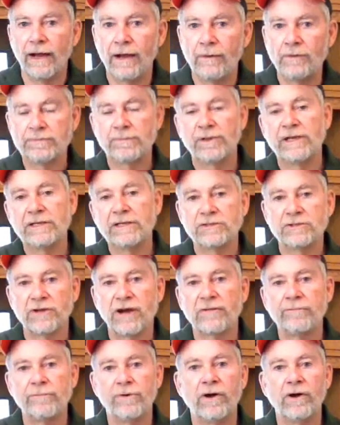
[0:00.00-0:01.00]
I was playing
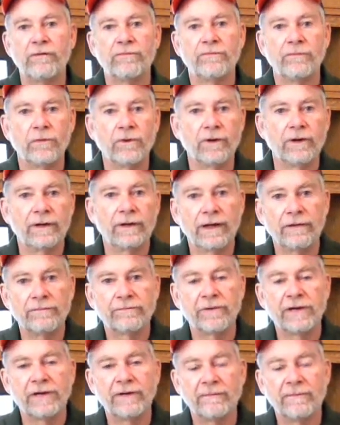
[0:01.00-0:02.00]
softball for a
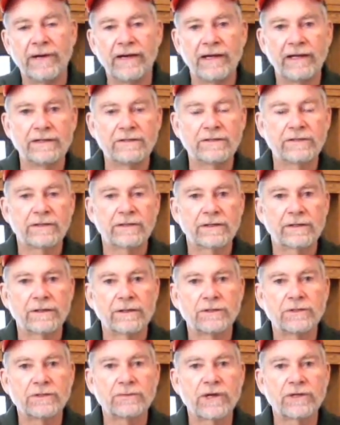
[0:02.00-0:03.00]
friend of mine's
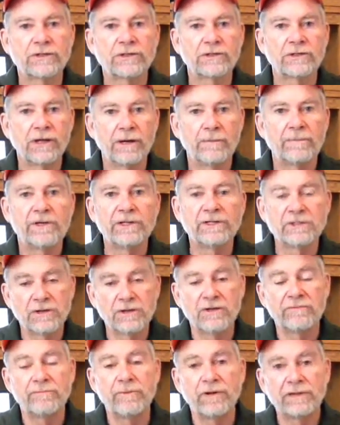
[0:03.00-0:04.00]
construction company's
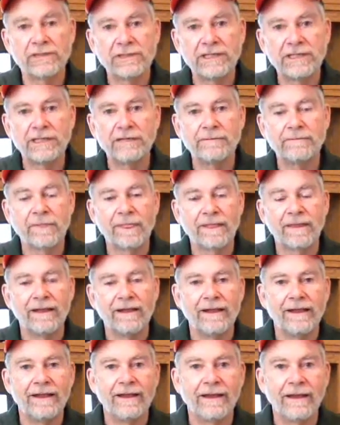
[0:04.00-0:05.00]
softball team.
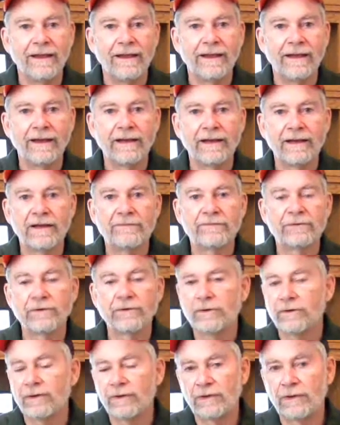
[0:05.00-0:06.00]
And
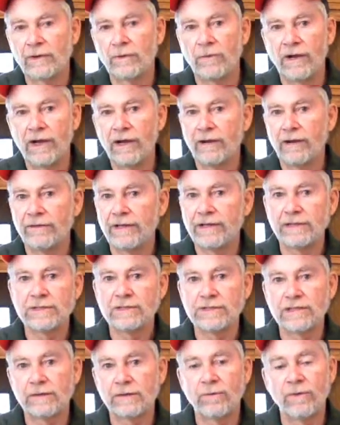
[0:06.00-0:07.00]
after a little while, they
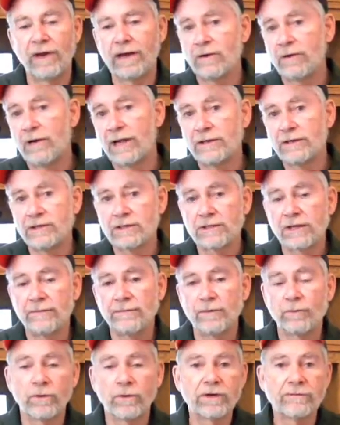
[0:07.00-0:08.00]
just said, why don't I just
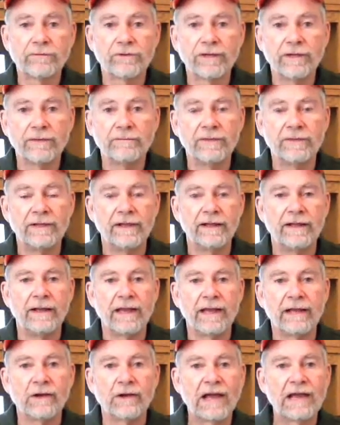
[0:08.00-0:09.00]
come to work for them?
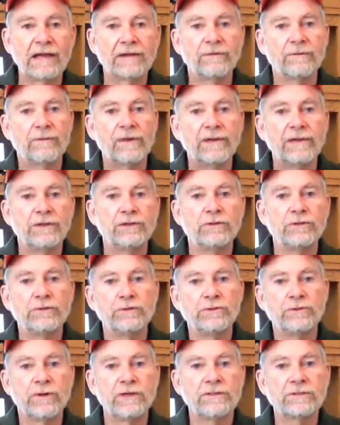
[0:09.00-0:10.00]
And I had to weigh the two
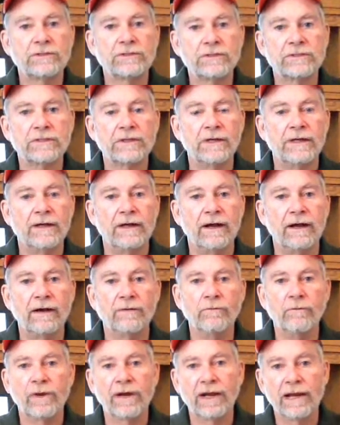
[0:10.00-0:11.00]
choices
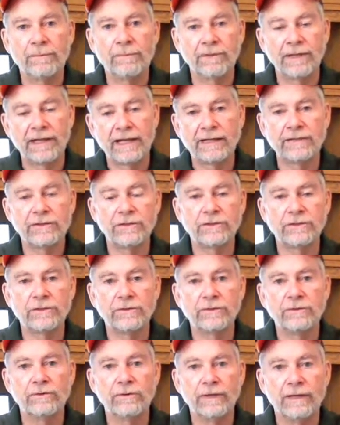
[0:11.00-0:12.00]
of what I planned to
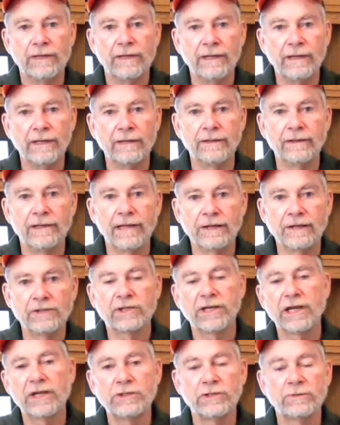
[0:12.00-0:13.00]
do in the
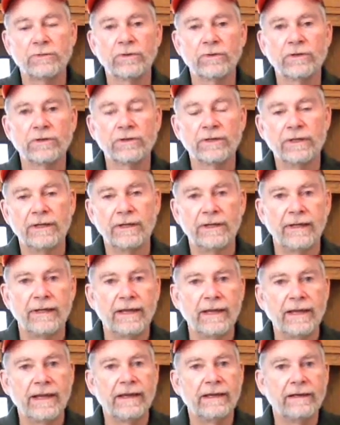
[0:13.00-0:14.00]
education world
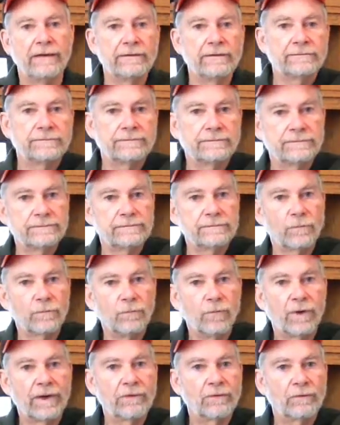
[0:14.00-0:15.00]
and
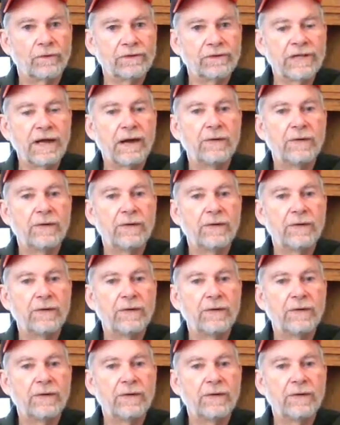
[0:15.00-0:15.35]
what was